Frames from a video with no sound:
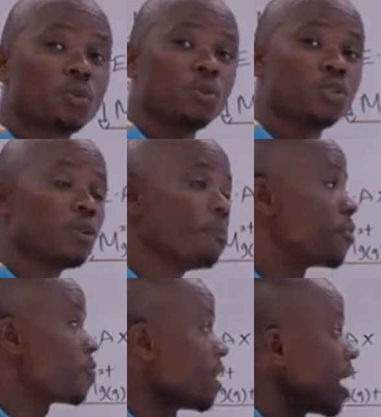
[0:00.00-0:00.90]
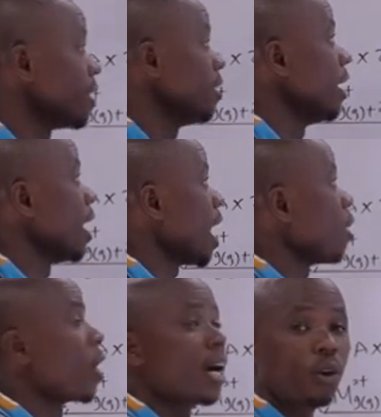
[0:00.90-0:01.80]
to simplify
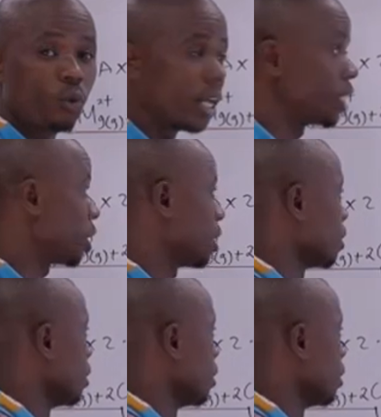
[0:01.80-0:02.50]
our calculation.